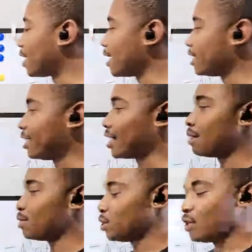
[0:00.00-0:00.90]
lot of
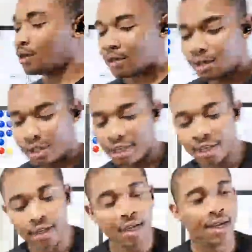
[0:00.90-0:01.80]
geometry going on
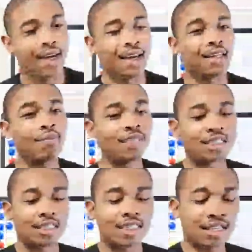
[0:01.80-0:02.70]
here. And let me
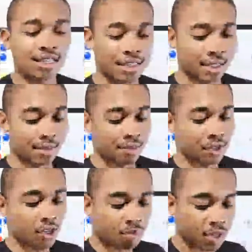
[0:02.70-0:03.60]
just say this,
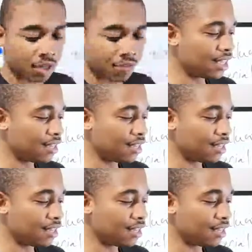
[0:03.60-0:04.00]
Karpov